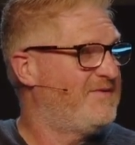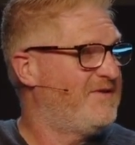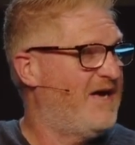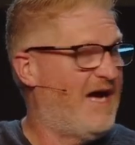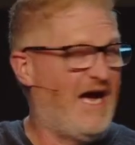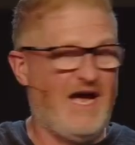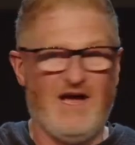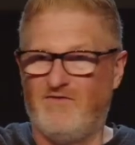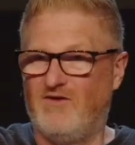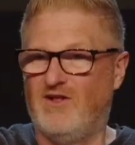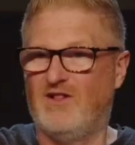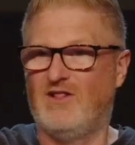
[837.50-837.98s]

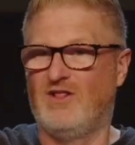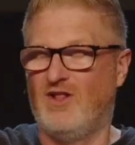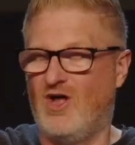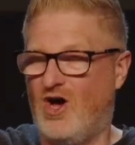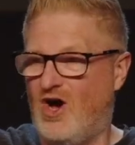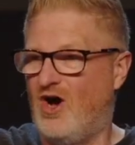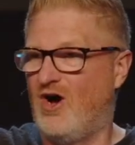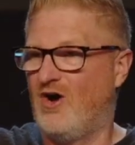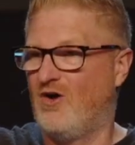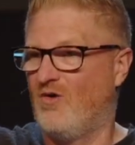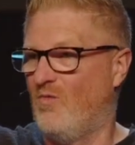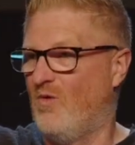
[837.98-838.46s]
I have a
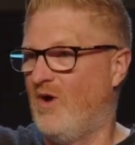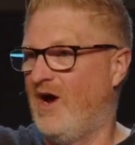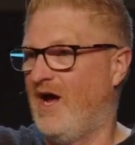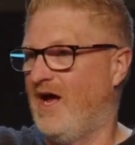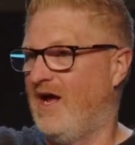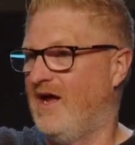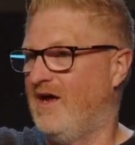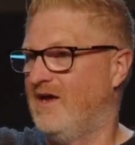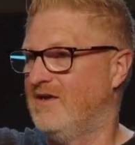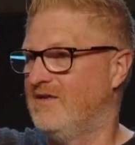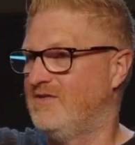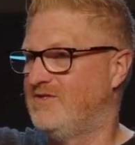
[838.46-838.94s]
long
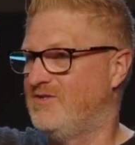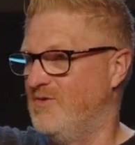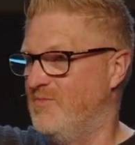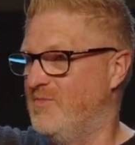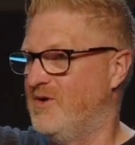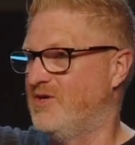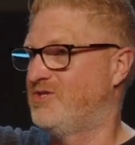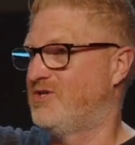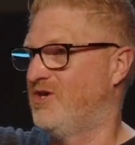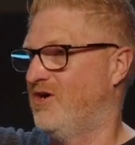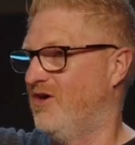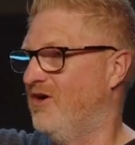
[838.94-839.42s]
way to
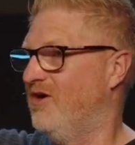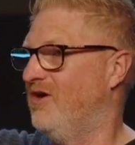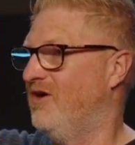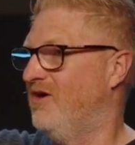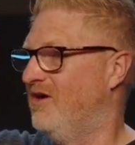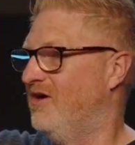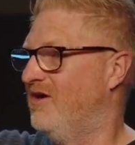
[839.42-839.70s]
mature.